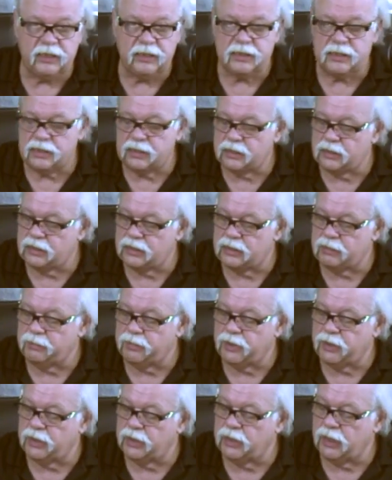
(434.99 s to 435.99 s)
It's a
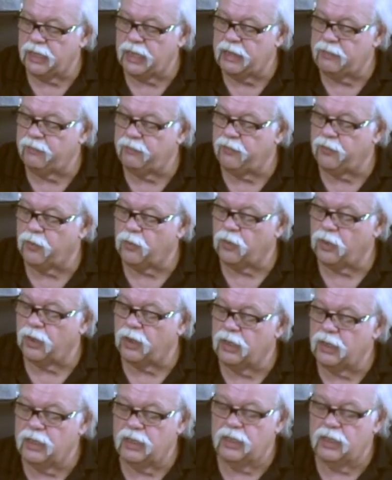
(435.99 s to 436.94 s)
simple little M4,